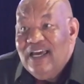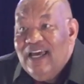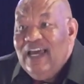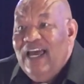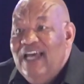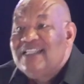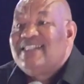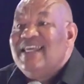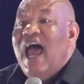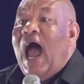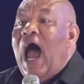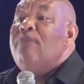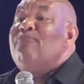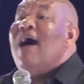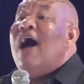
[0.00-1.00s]
It's the
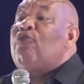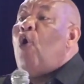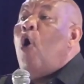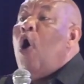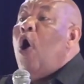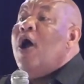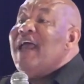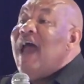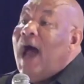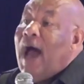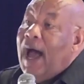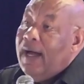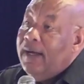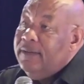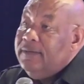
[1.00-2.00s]

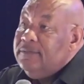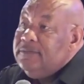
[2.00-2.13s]
Amagoya.